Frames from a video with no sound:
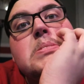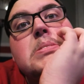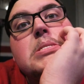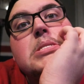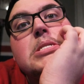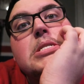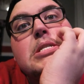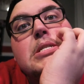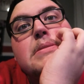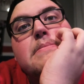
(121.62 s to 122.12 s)

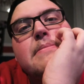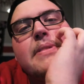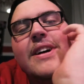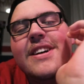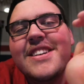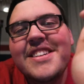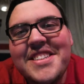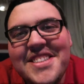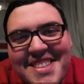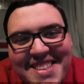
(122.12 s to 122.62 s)
What's up?
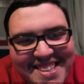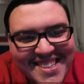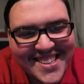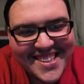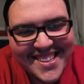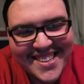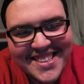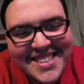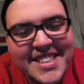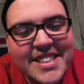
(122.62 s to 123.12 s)

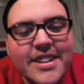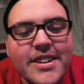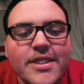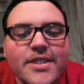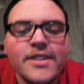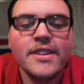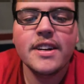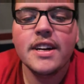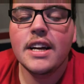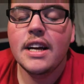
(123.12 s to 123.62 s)

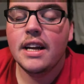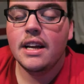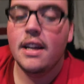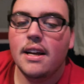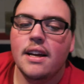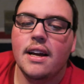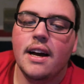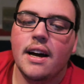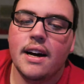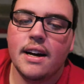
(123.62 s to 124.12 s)
So
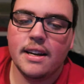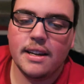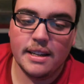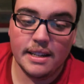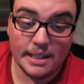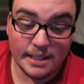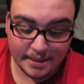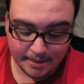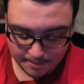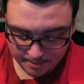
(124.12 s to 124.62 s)

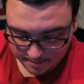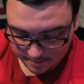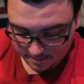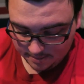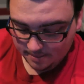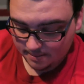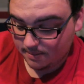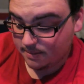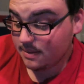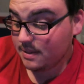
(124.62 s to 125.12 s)
I'm
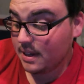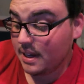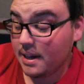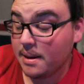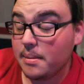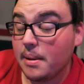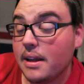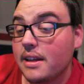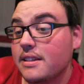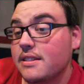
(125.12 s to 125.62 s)

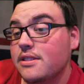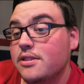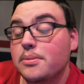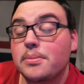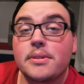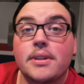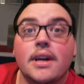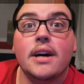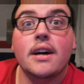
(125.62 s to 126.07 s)
like super